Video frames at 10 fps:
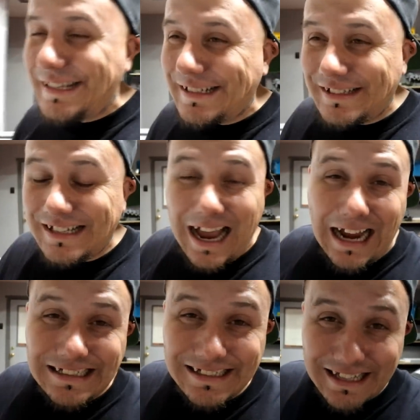the
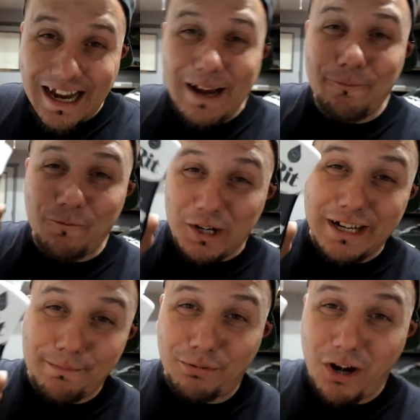exact same
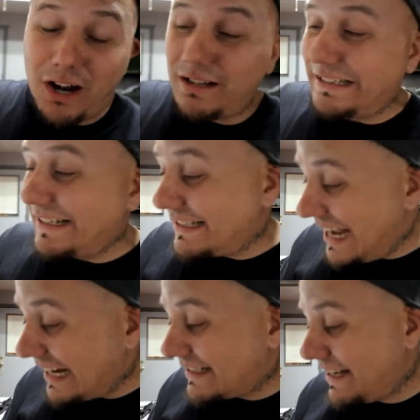freaking product,
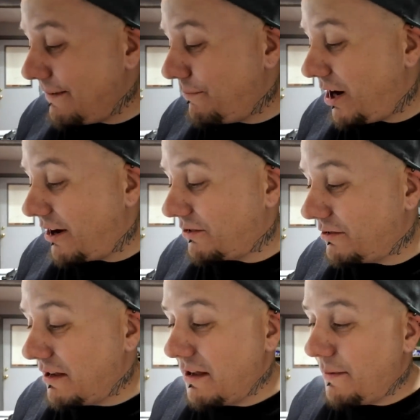exact same
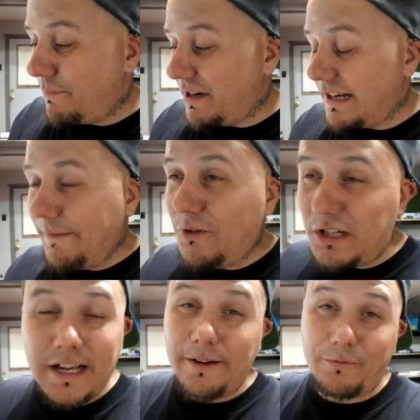bottle, but if you
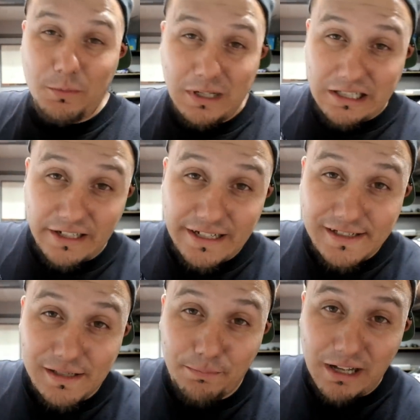get it from the
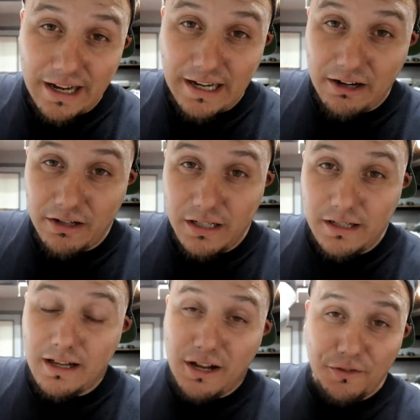cleaning supply
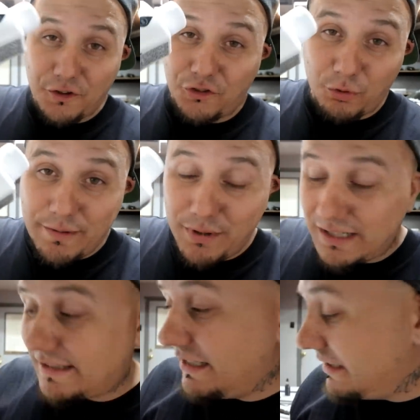area, they're three
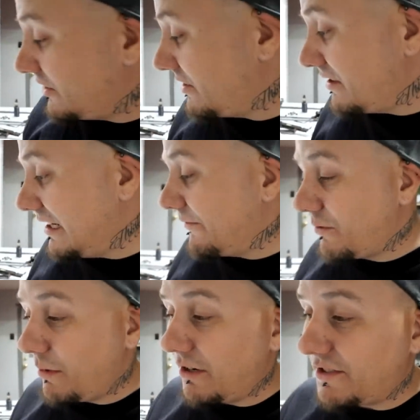bucks each. You get it
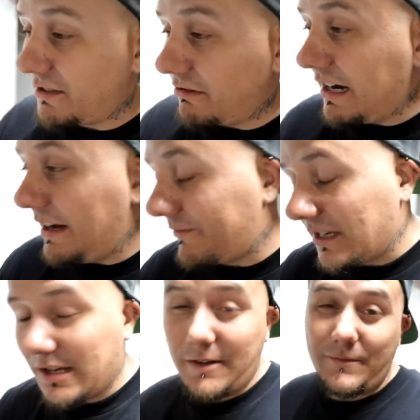from Arts and Craft,
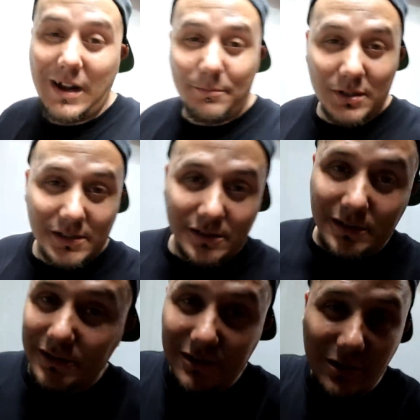five bucks
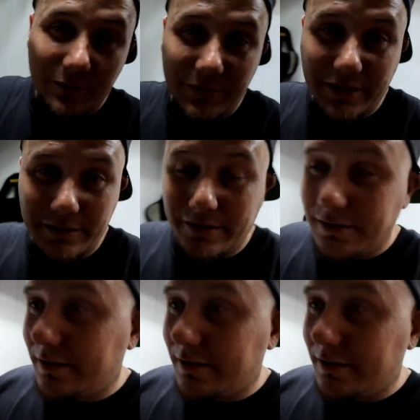each. Go figure.